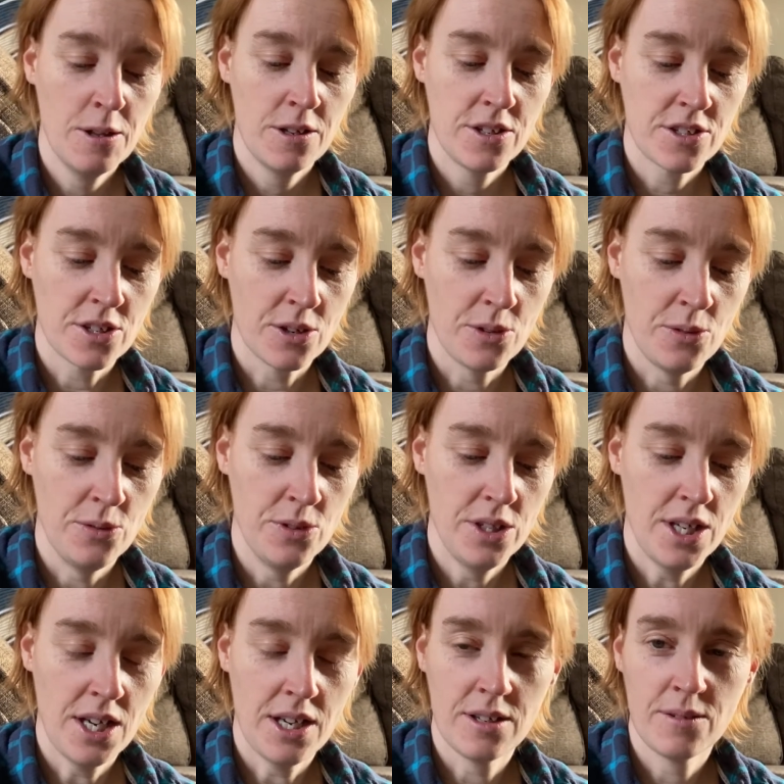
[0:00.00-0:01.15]
So,
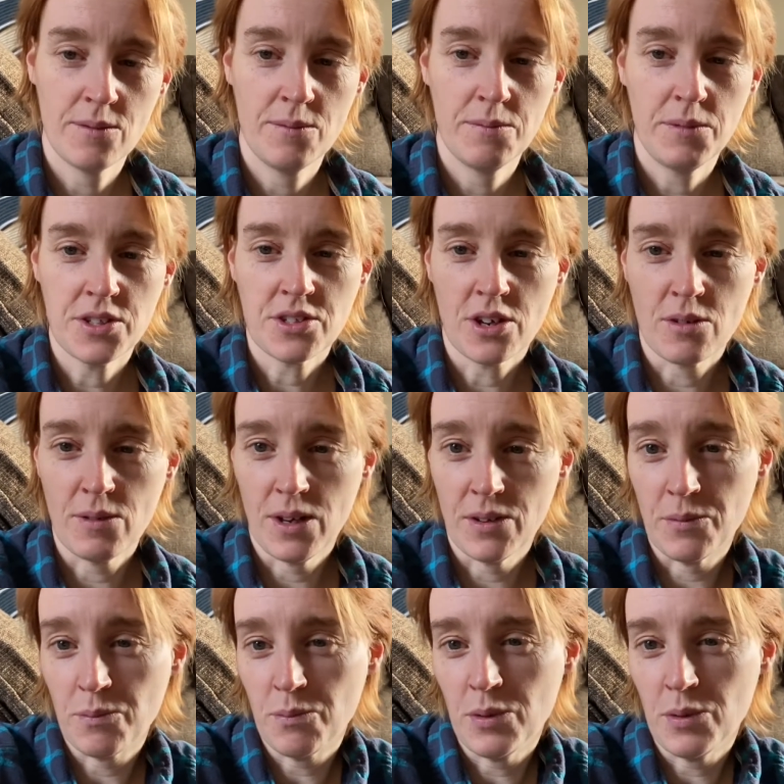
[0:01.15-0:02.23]
yeah. That's going well.